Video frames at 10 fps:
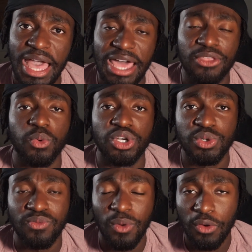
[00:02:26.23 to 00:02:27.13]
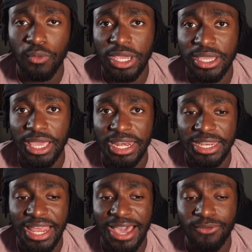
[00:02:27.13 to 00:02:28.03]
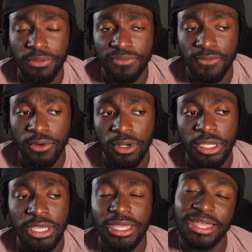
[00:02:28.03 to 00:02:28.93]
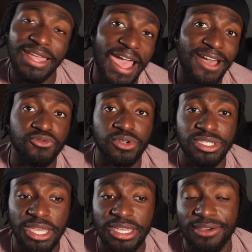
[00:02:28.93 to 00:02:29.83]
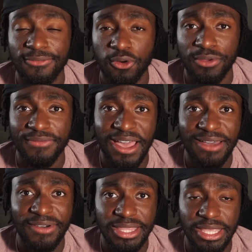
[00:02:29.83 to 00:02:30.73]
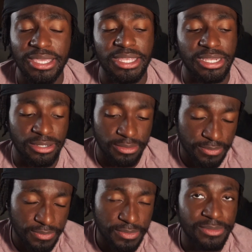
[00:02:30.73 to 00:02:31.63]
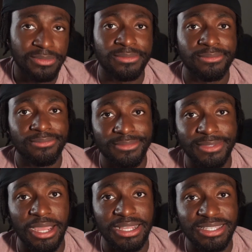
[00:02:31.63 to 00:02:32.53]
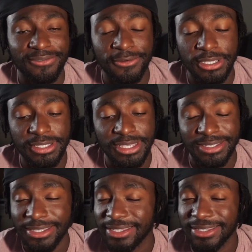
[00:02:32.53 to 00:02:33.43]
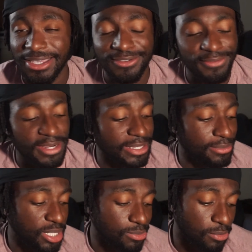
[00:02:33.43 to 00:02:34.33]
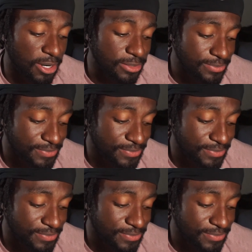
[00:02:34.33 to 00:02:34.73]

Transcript: Out of the ones who won a ring and didn't have one before, Cavs were second at 45, I think, and then Nuggets at 46. It's really commendable, bro.